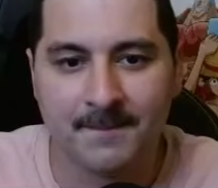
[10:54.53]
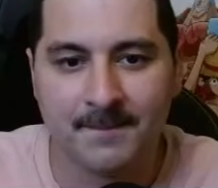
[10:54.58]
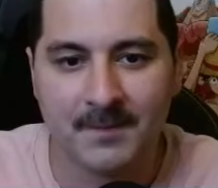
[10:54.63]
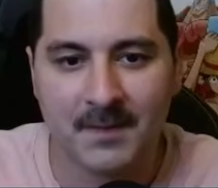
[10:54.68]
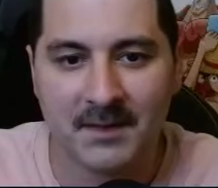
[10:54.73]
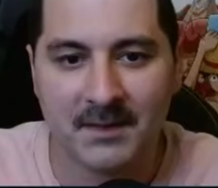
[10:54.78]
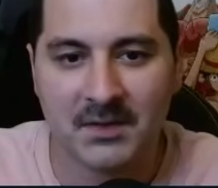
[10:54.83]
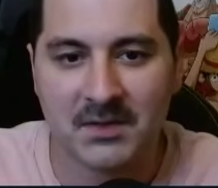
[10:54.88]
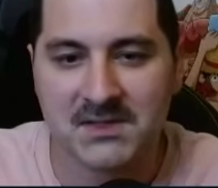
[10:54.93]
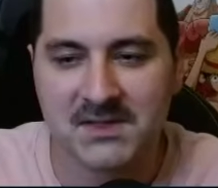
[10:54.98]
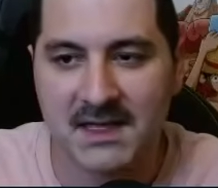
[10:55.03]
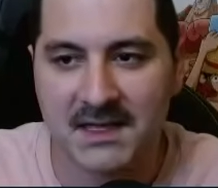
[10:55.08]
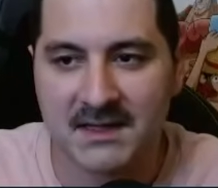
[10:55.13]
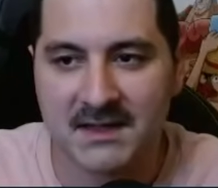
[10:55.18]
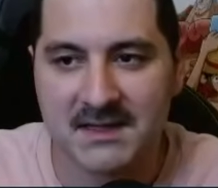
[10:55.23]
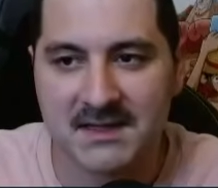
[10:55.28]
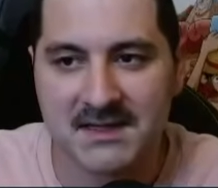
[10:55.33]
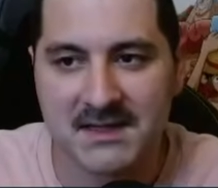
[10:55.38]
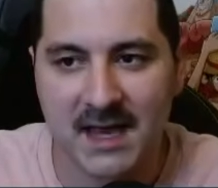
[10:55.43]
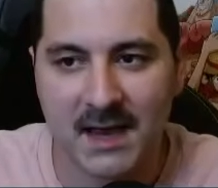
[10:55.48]
It looks like
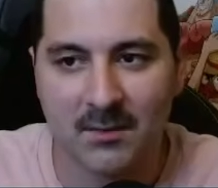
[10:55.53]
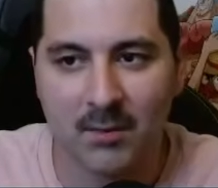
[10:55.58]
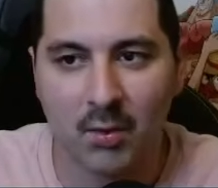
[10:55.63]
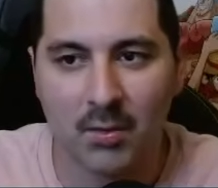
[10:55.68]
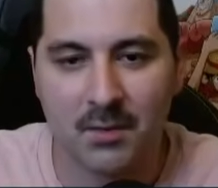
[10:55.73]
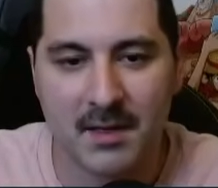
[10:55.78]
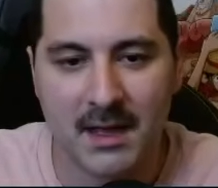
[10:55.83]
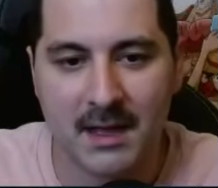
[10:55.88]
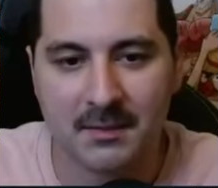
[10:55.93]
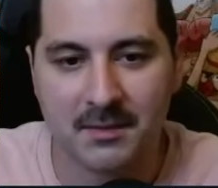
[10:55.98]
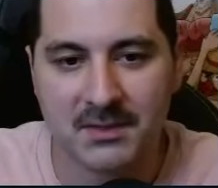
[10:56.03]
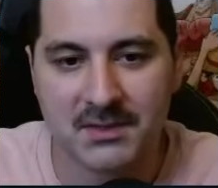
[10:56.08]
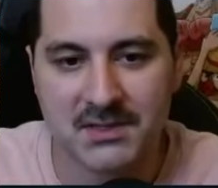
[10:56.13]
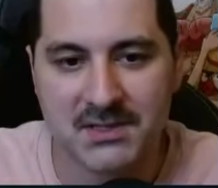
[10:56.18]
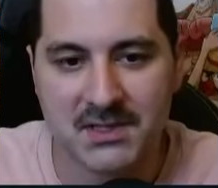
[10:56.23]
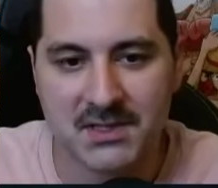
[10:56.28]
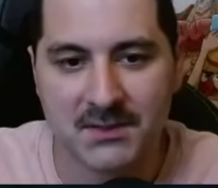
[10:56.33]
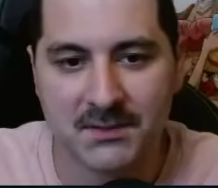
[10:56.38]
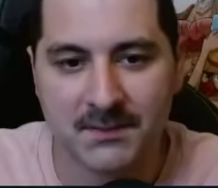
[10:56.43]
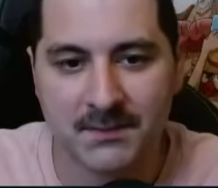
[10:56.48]
this time we'll be able
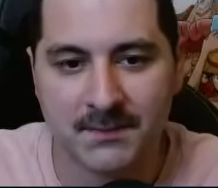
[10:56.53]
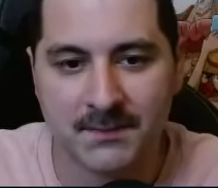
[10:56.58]
to.